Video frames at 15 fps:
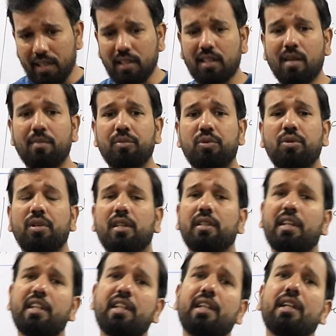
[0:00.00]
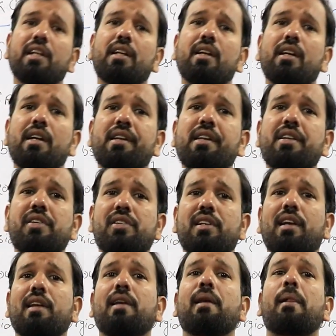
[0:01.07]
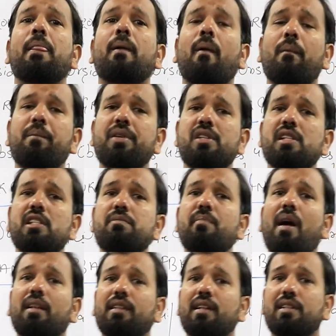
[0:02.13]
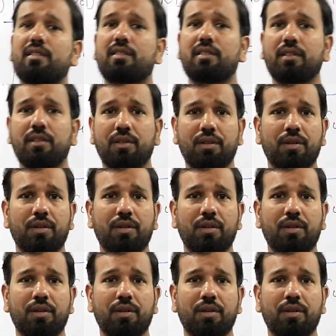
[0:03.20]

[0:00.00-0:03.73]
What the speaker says: can come through any international business methods.